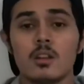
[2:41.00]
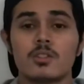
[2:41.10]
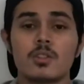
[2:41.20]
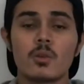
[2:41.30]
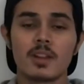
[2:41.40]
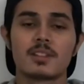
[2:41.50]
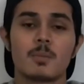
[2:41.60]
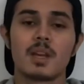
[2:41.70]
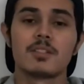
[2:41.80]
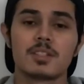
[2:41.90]
So as I
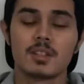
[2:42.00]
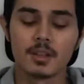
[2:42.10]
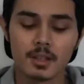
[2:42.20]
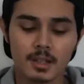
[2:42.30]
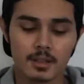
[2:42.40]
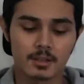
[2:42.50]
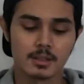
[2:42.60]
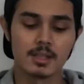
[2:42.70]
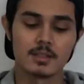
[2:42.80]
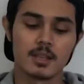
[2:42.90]
mentioned earlier,
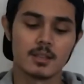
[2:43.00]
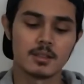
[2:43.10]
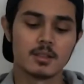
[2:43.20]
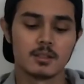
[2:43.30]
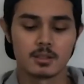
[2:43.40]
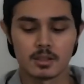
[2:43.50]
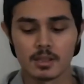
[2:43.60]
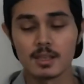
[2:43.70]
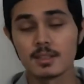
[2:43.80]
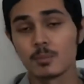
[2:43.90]
this is the
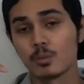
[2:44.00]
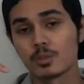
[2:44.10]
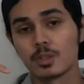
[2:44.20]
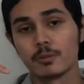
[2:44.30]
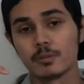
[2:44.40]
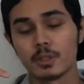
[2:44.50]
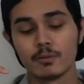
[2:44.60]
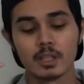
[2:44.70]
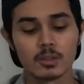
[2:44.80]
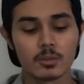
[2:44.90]
Yeezy Boost 350
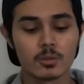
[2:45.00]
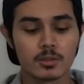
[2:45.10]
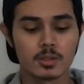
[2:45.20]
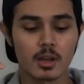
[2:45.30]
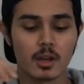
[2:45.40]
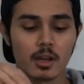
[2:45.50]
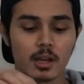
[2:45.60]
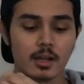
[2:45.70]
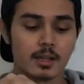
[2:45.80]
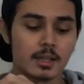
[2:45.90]
V2s
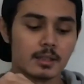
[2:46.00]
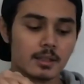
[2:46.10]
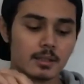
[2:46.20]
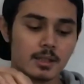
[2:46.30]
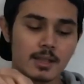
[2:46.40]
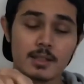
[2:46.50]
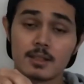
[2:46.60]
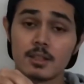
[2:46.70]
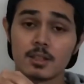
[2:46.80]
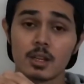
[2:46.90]
in the Desert
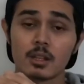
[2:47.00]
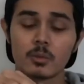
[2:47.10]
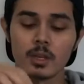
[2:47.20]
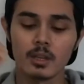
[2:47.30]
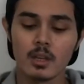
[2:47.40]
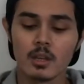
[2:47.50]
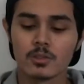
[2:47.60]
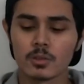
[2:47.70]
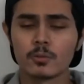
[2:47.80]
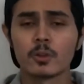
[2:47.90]
Sage colorway.
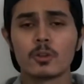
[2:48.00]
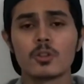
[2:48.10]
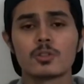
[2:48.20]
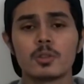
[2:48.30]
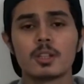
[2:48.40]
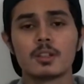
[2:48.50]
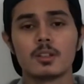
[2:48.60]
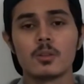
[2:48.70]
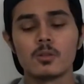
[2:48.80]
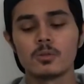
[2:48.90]
So for those who didn't
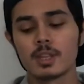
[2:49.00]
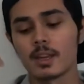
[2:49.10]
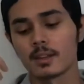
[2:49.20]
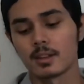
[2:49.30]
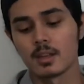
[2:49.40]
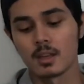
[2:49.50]
know yet,